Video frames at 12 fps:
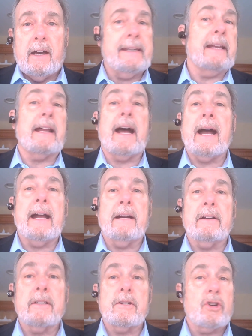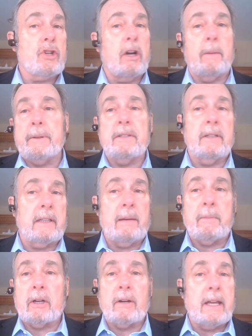get hired, show up until
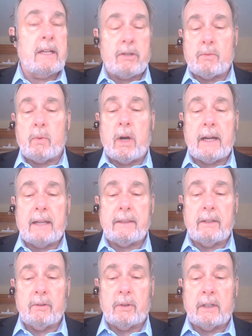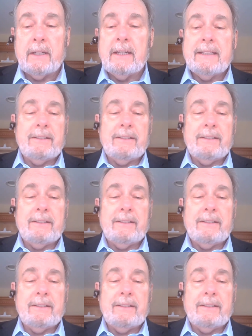MRA, and just walk out the door.